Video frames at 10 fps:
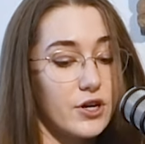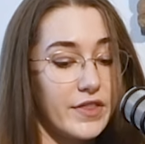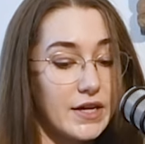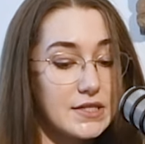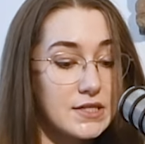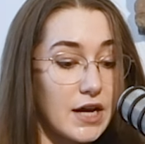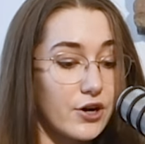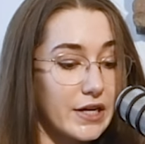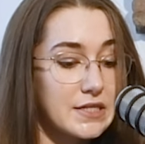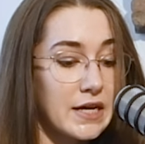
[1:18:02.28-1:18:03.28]
that
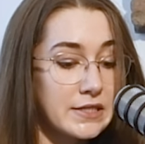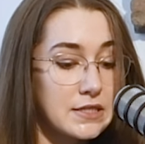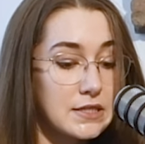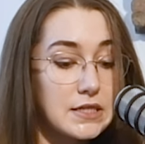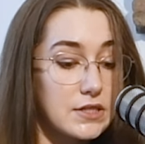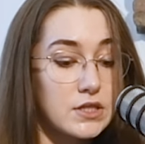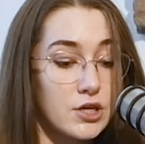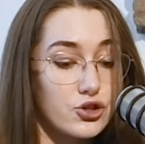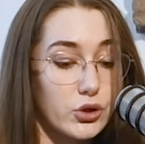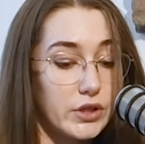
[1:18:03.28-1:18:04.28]
Saris has seized
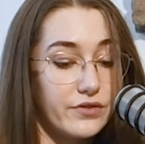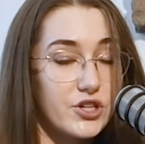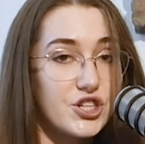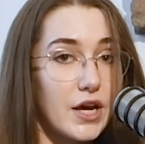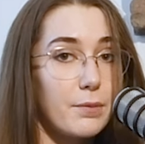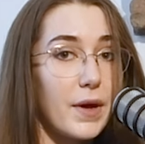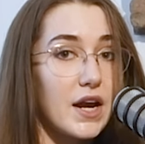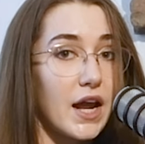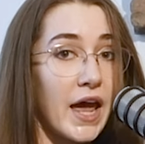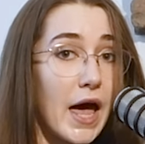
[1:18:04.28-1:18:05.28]
control of the ship
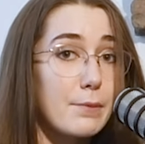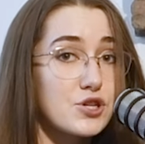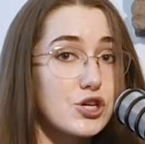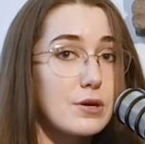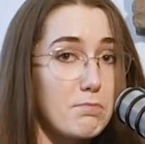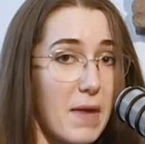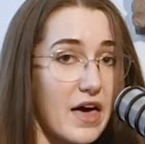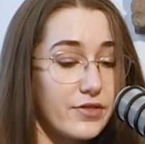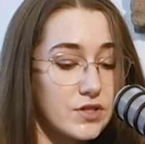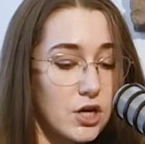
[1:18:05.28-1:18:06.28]
and captured
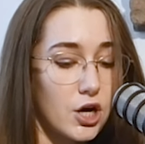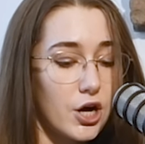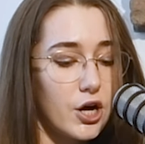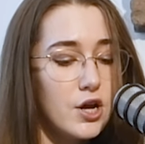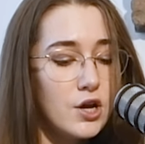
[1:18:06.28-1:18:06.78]
Mathazar,